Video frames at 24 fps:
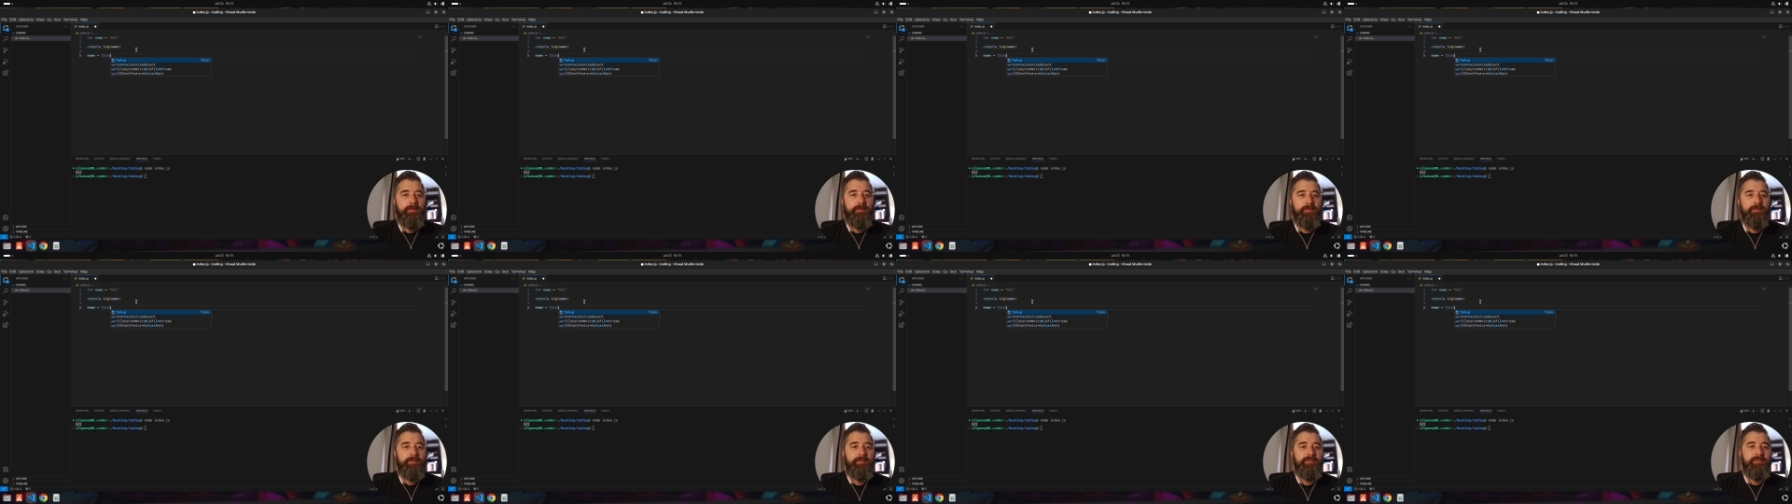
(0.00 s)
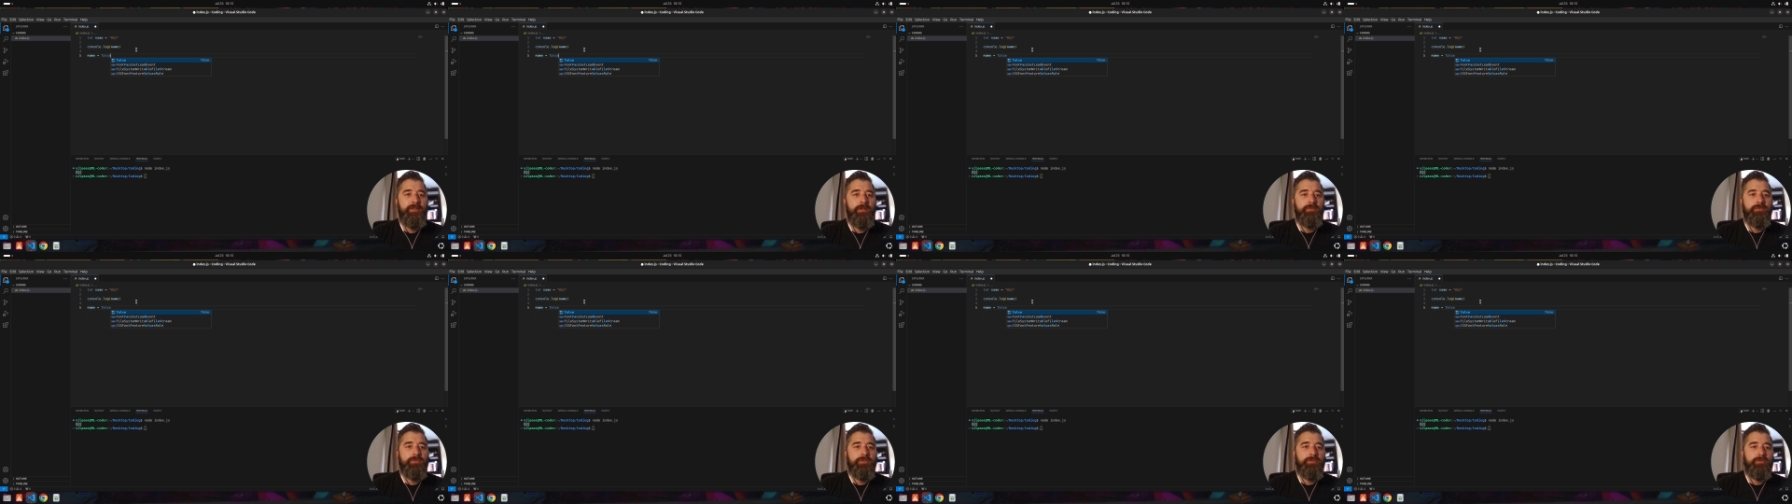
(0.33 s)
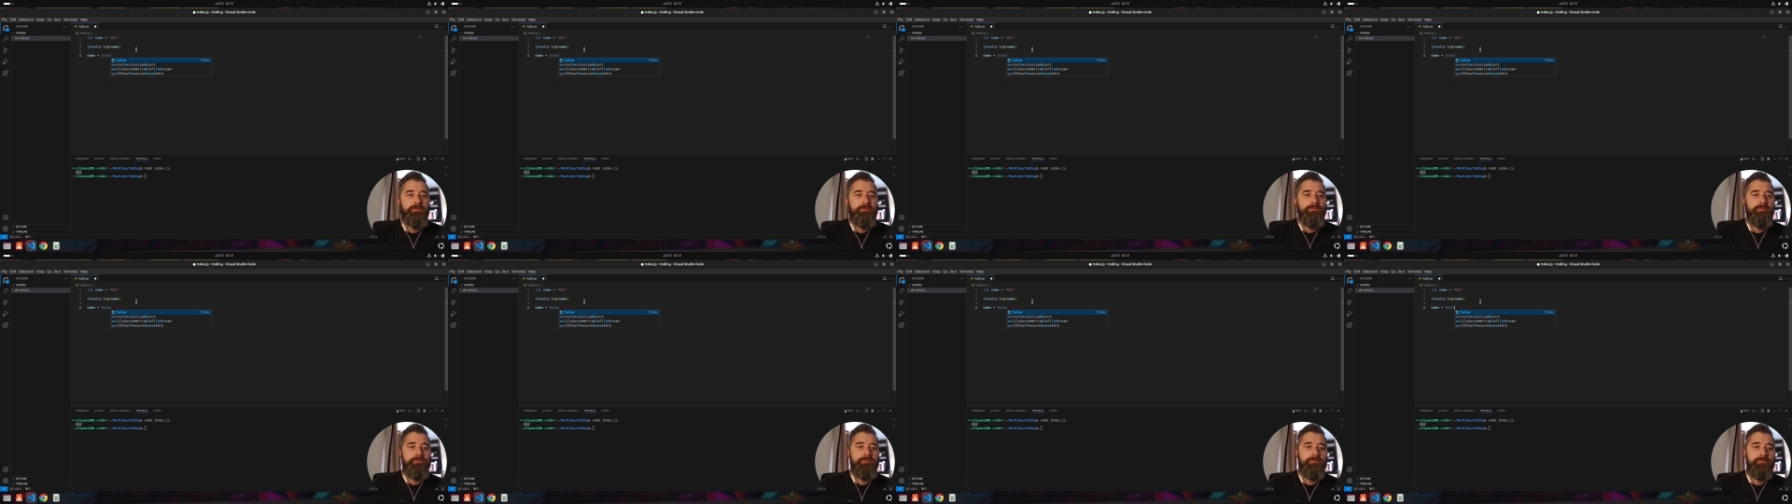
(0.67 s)
false,
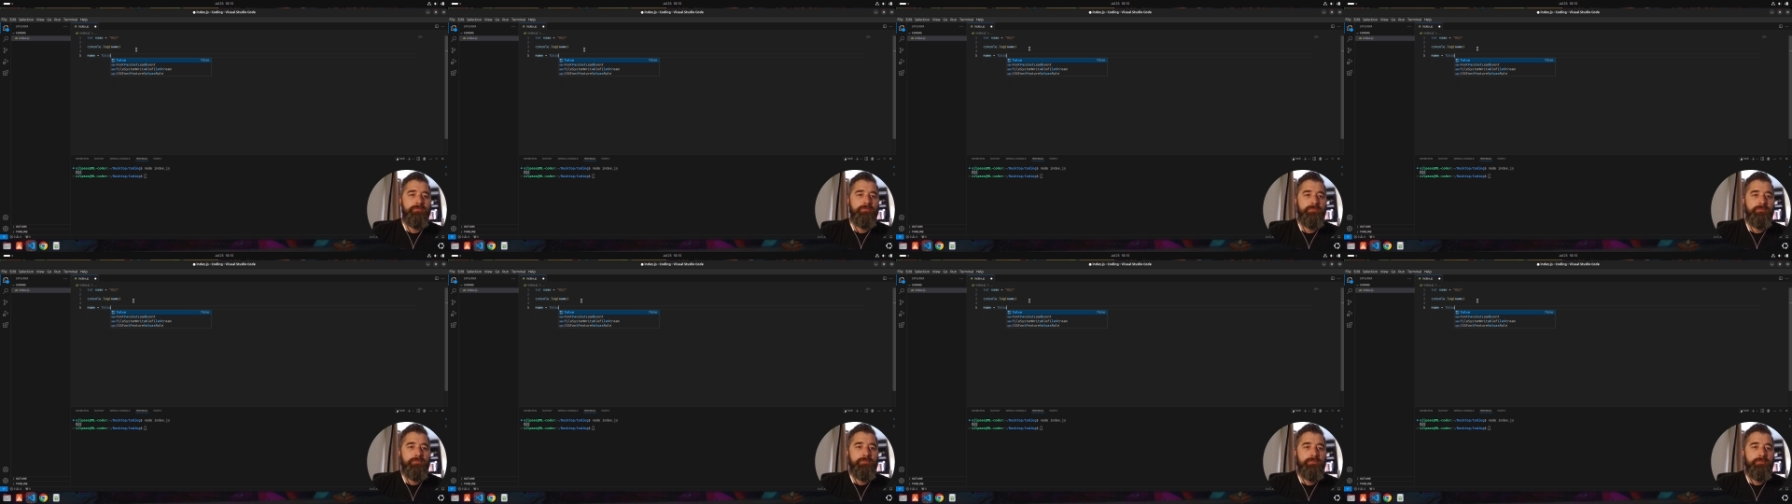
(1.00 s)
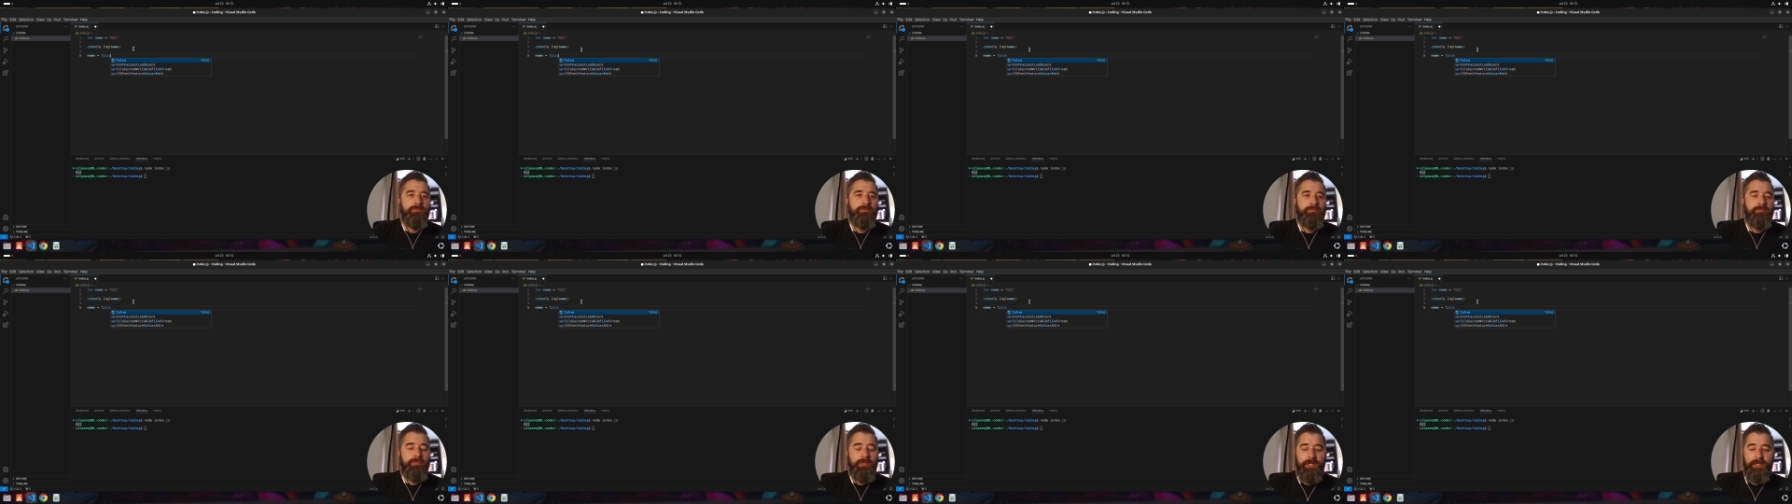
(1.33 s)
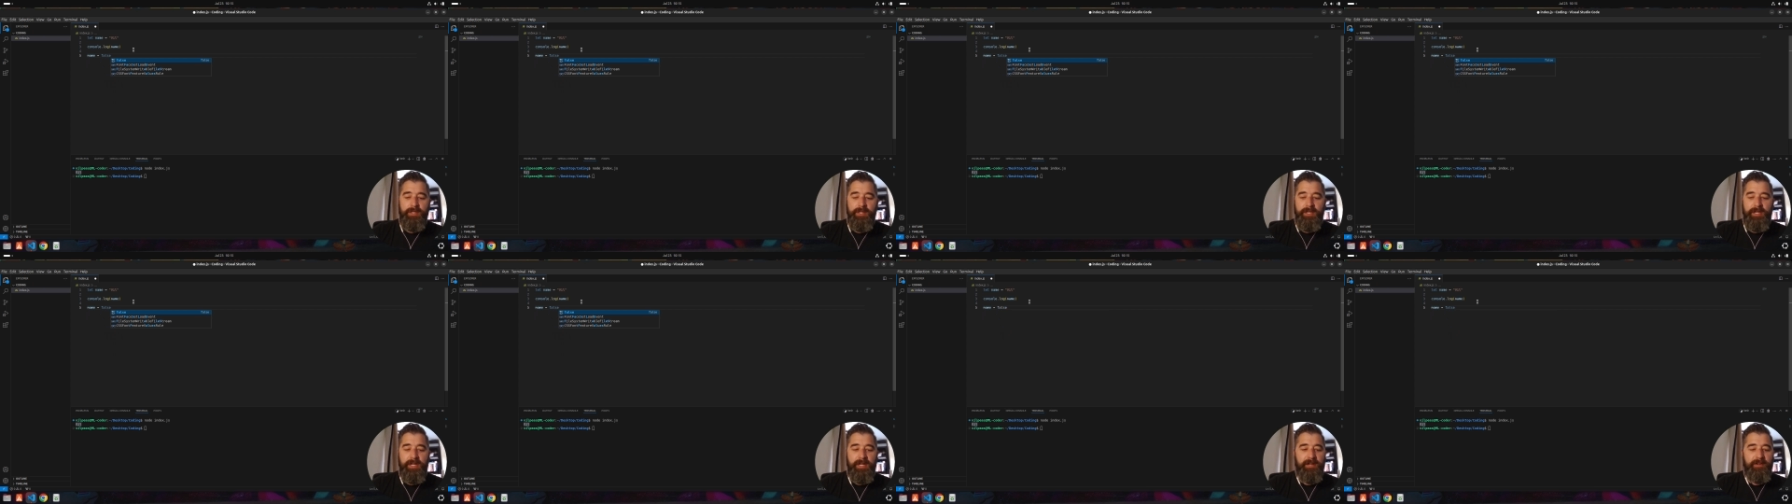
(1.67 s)
and
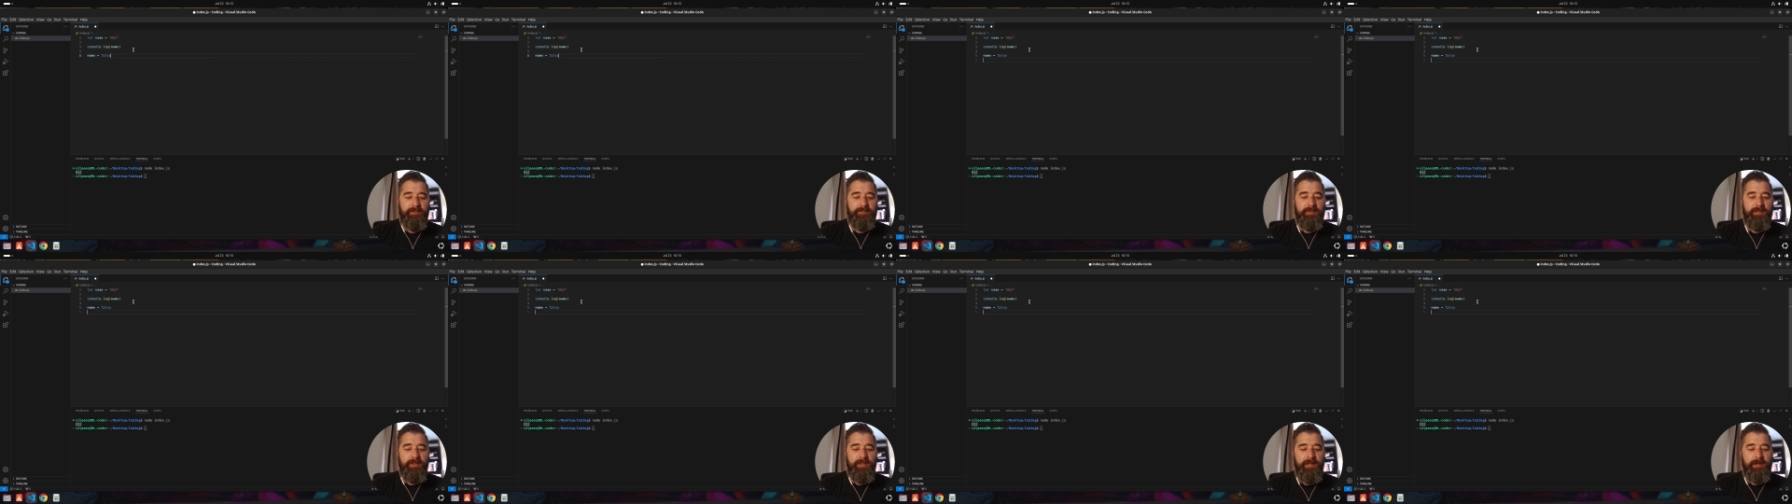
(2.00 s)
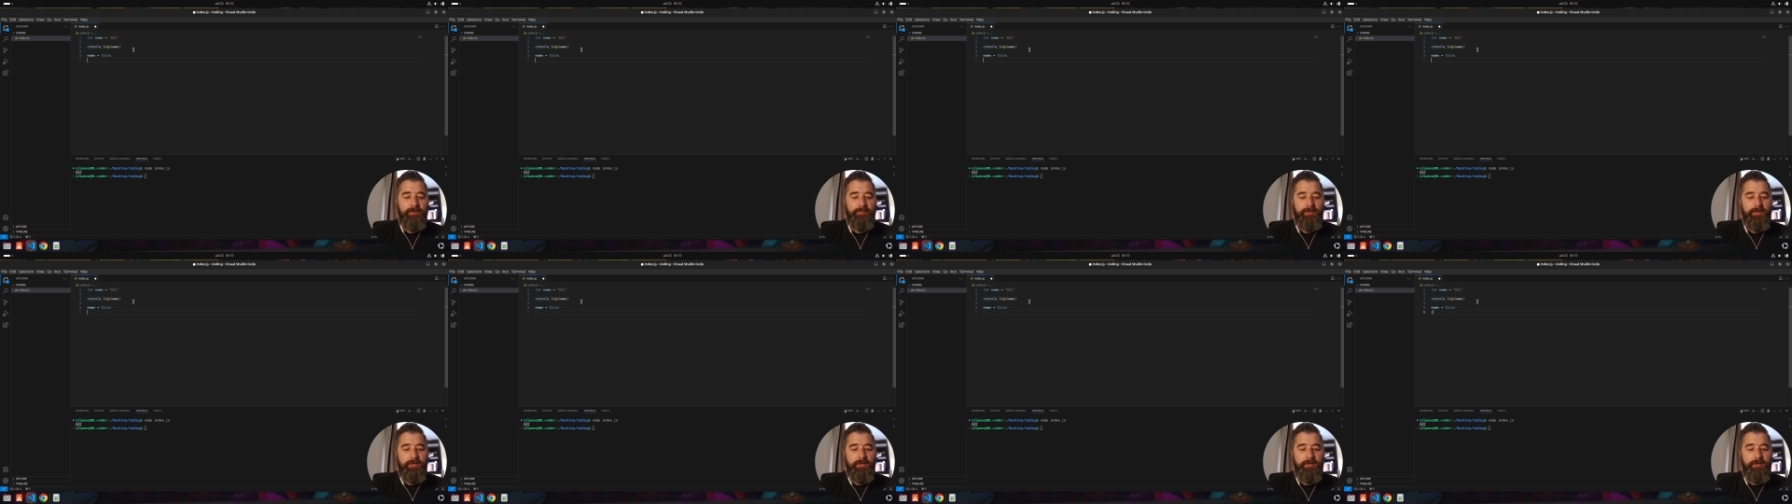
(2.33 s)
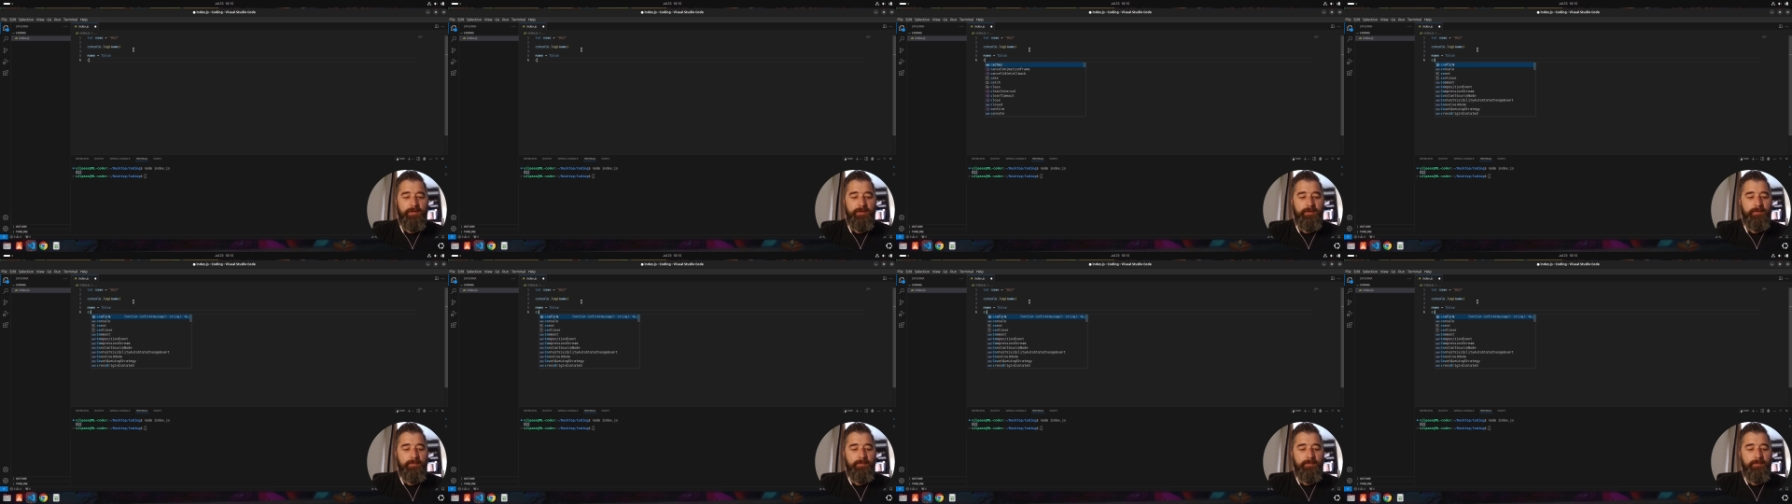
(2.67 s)
then after that we could